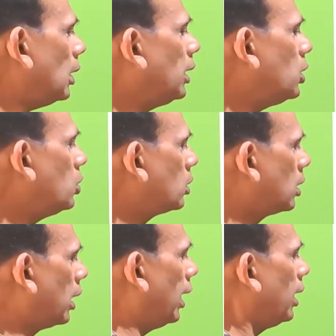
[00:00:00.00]
It is
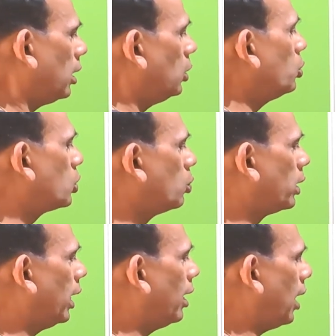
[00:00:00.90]
used
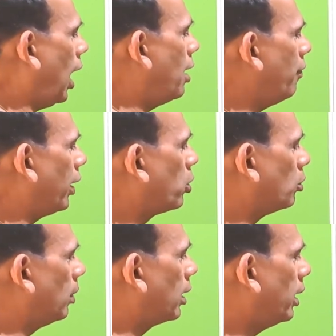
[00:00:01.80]
to create high
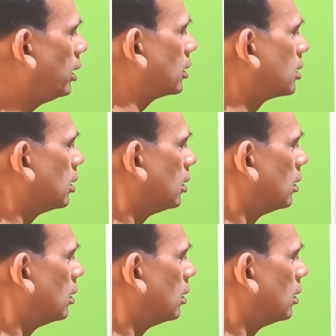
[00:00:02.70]
vacuum. I'll write this.